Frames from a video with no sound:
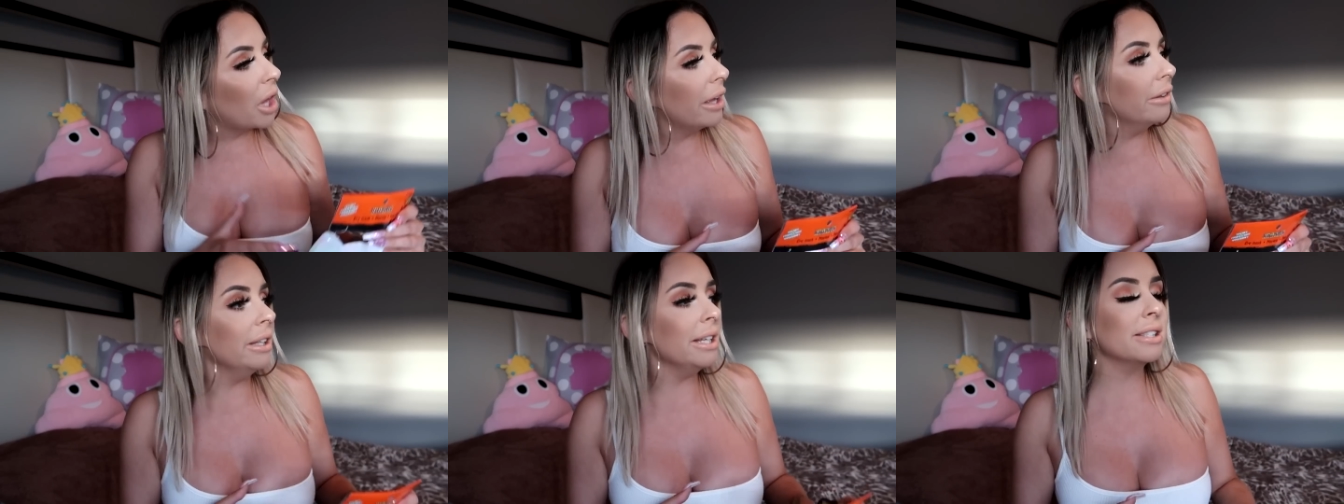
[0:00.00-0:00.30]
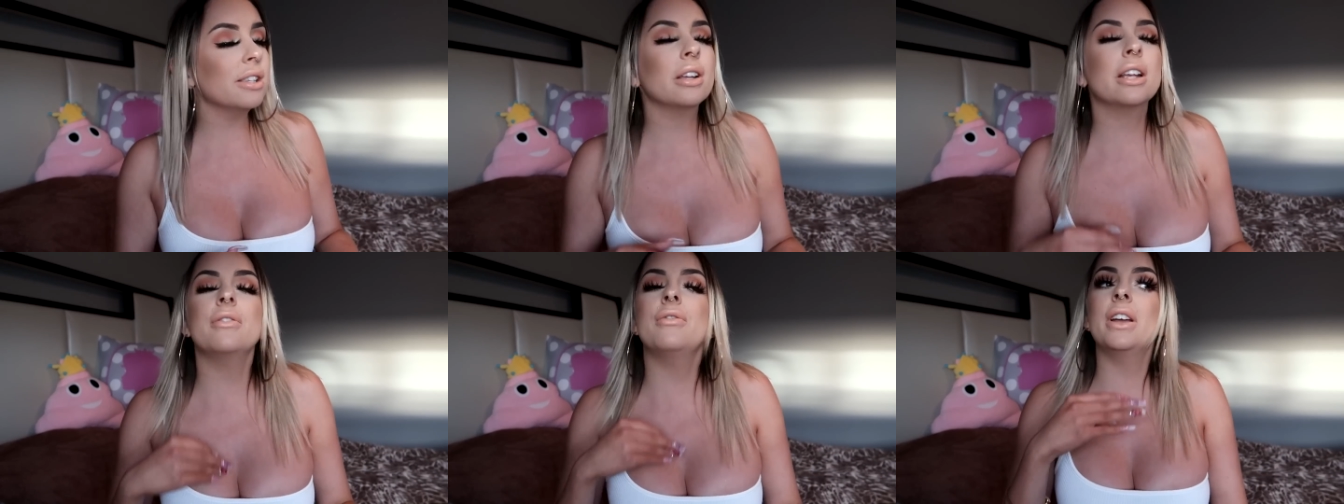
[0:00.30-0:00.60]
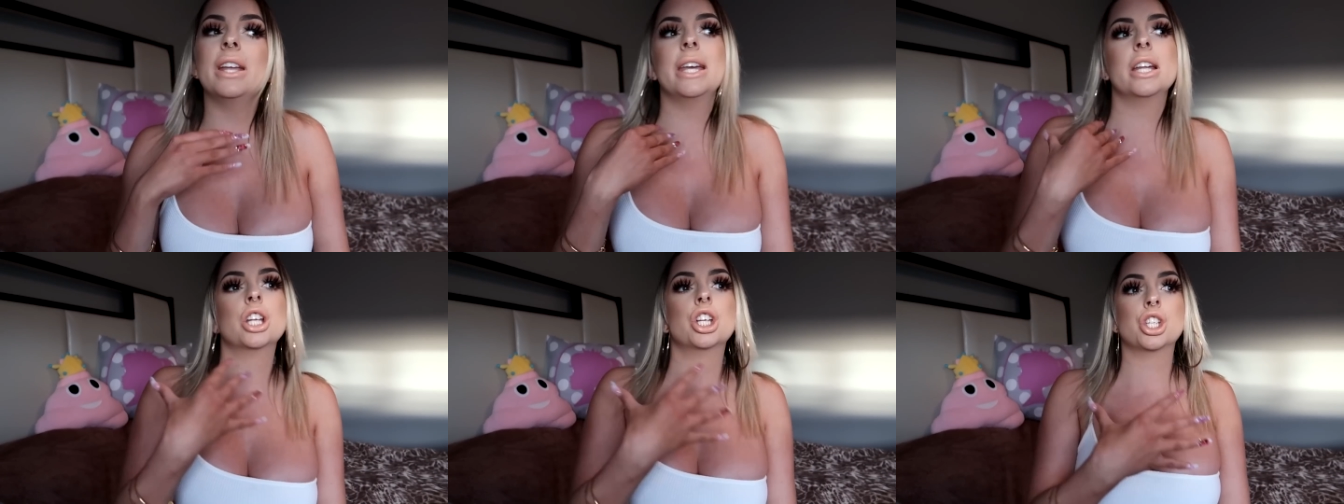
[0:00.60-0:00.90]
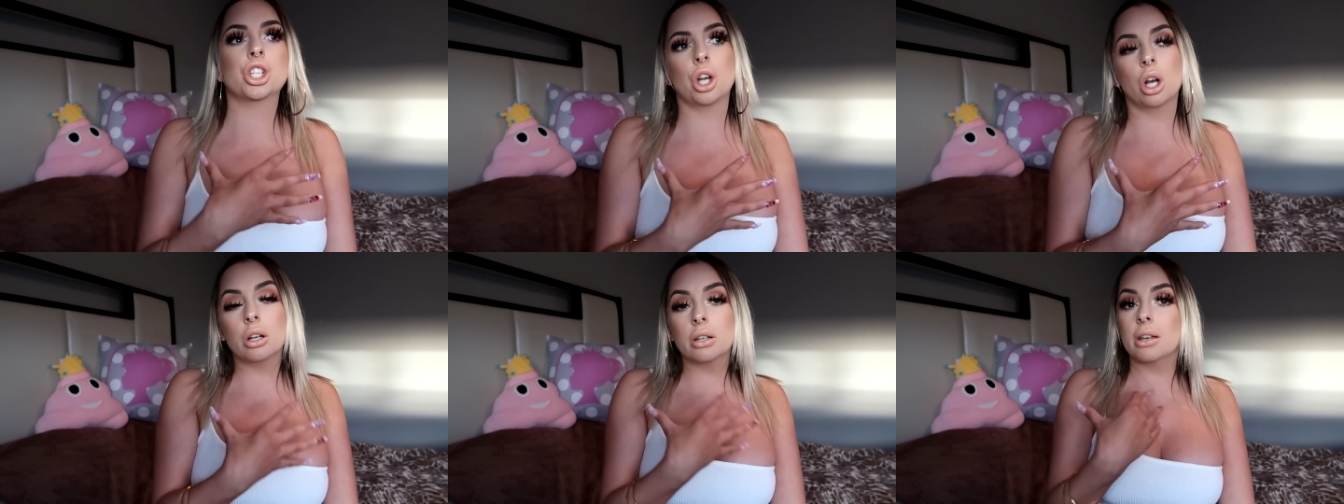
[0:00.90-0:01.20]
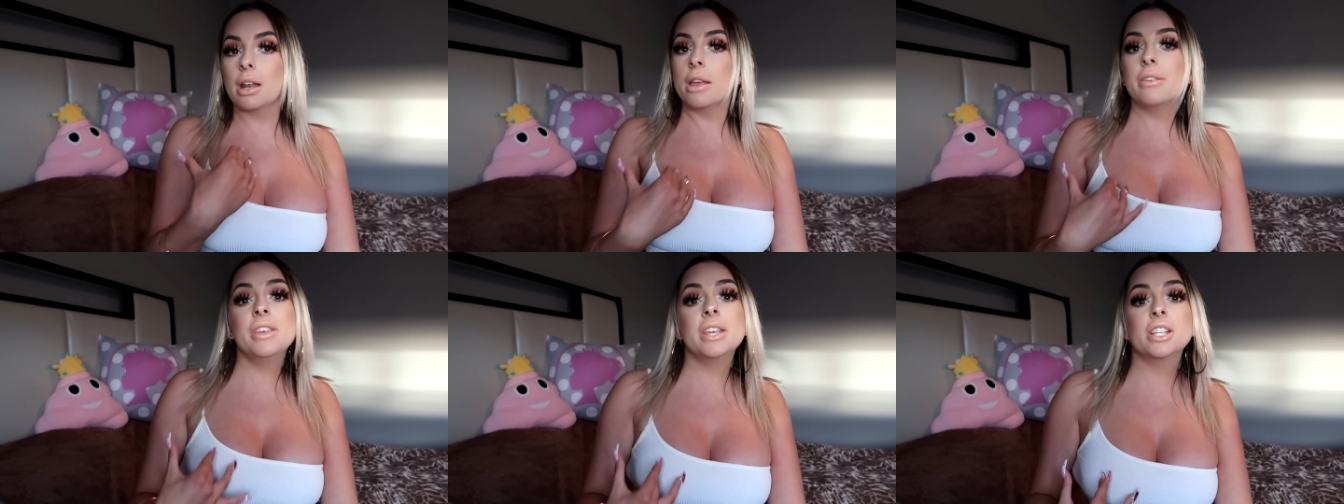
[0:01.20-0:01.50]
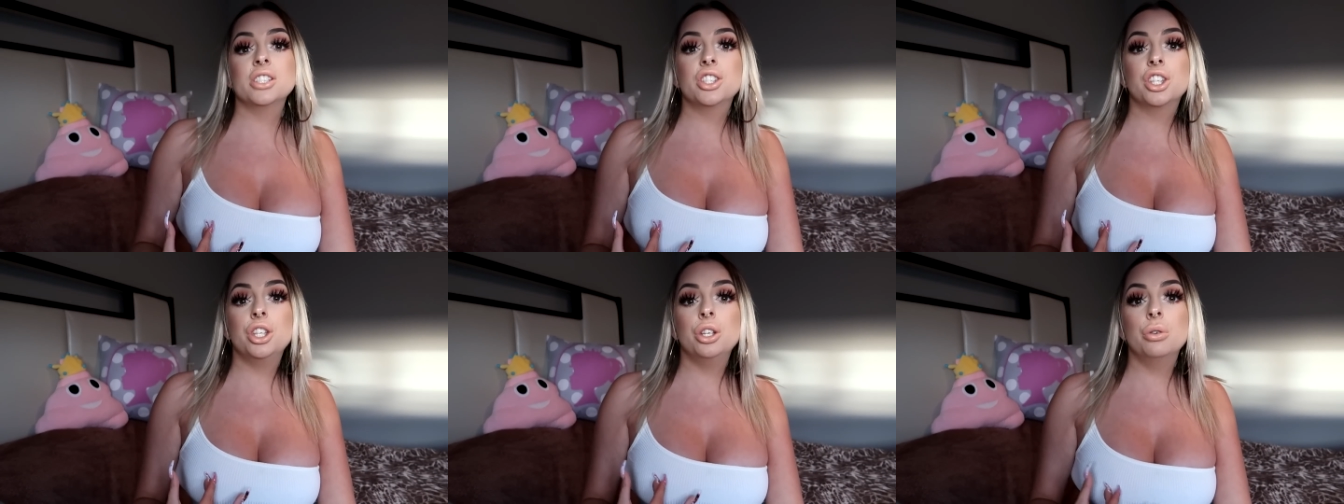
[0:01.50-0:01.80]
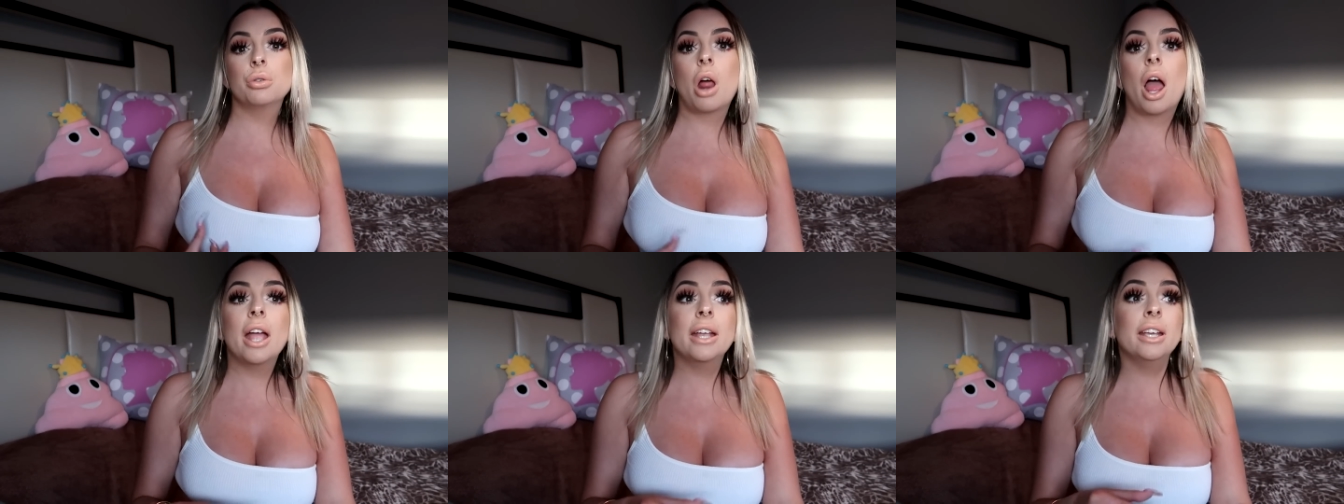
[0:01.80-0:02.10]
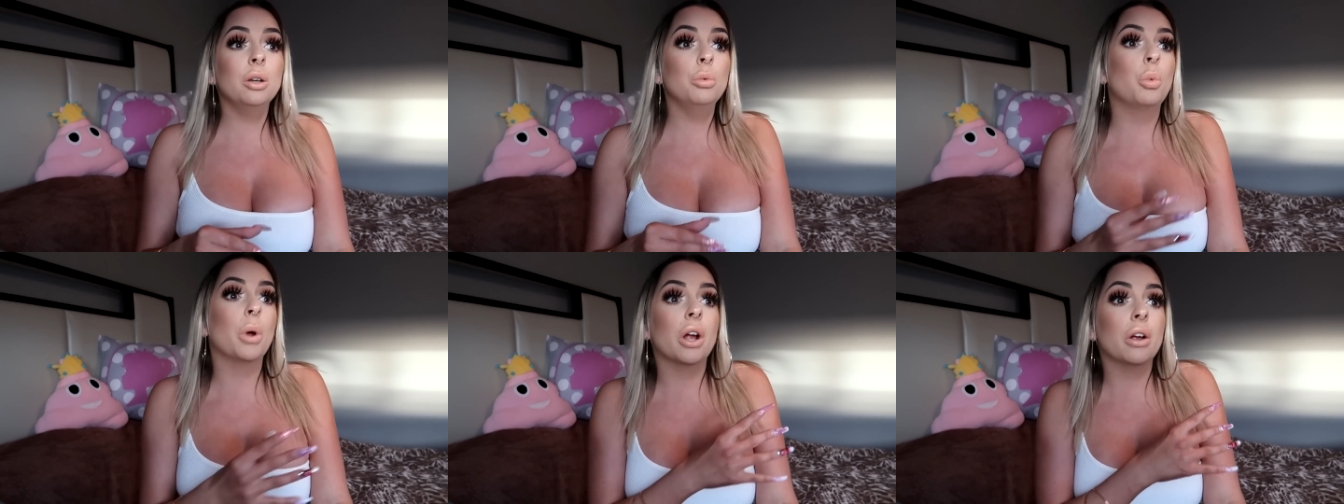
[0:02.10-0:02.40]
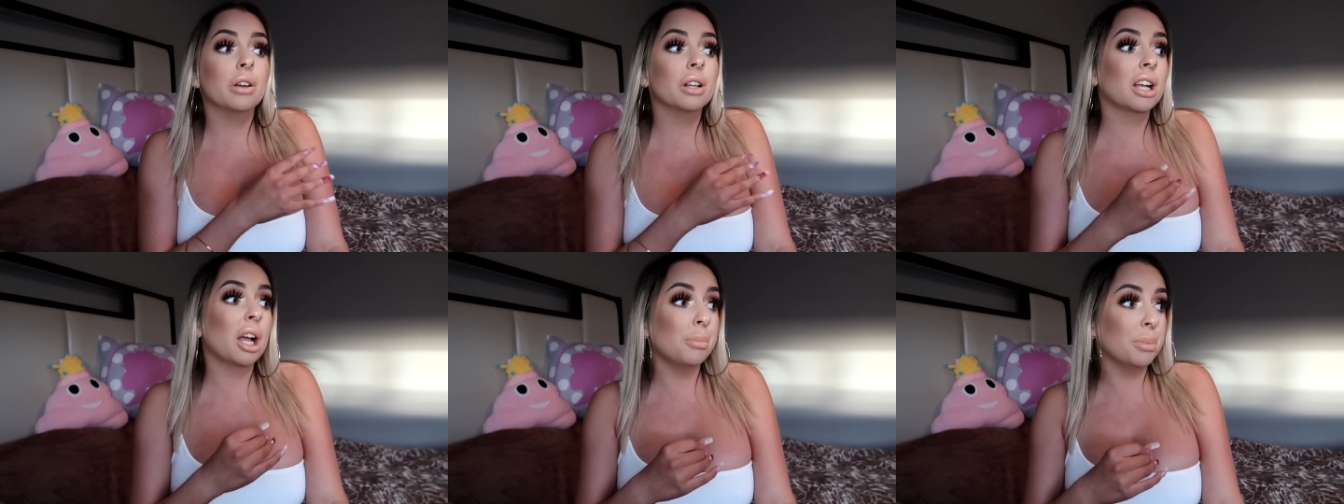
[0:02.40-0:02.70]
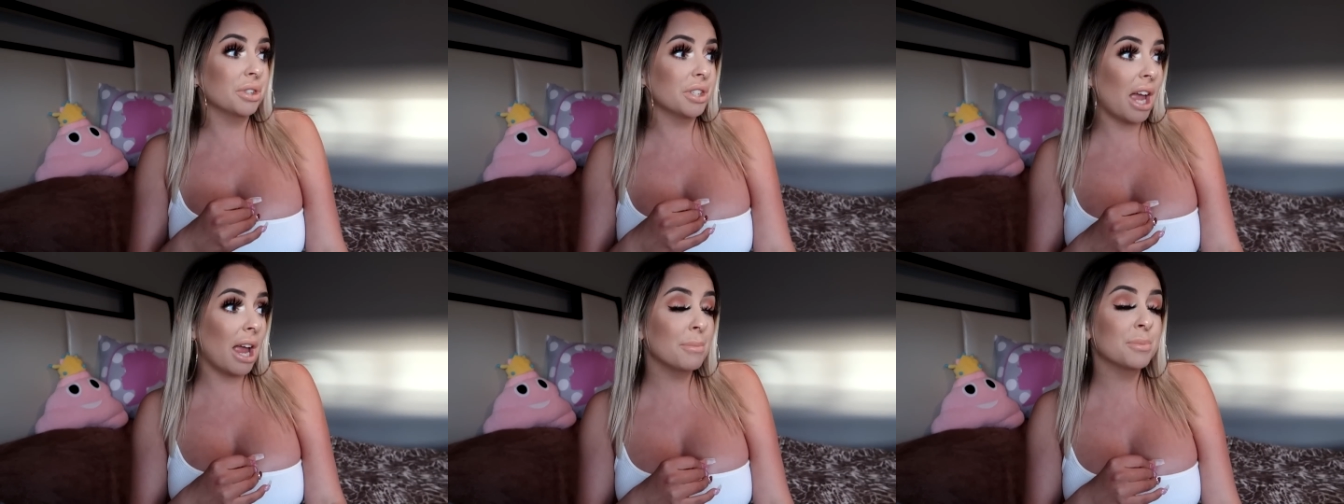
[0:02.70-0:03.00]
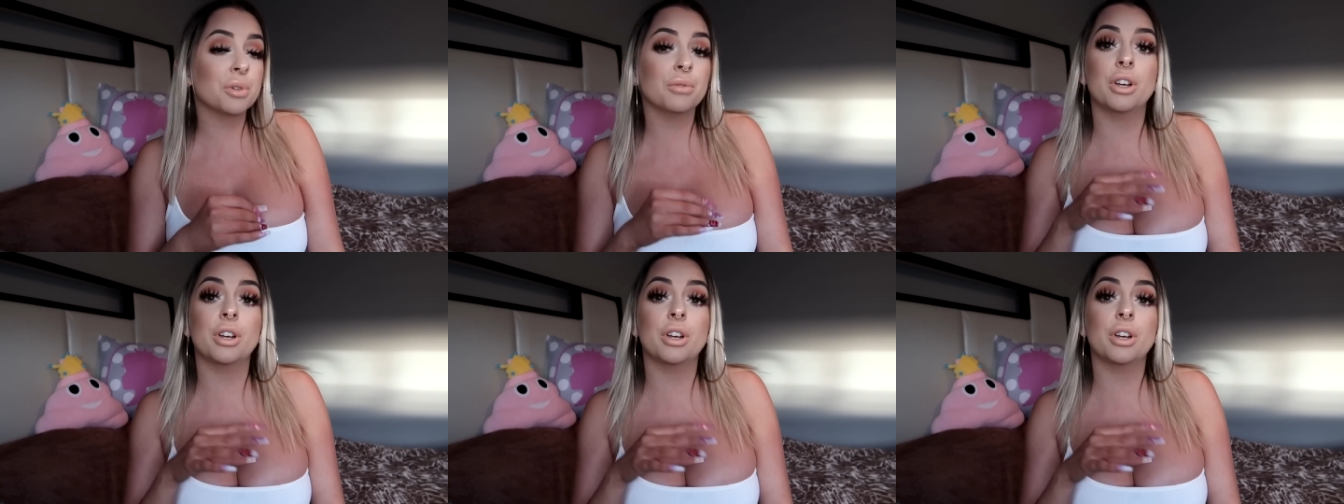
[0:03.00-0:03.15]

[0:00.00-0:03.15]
At least like if I get a shirt I think is cute, I could wear it a couple times.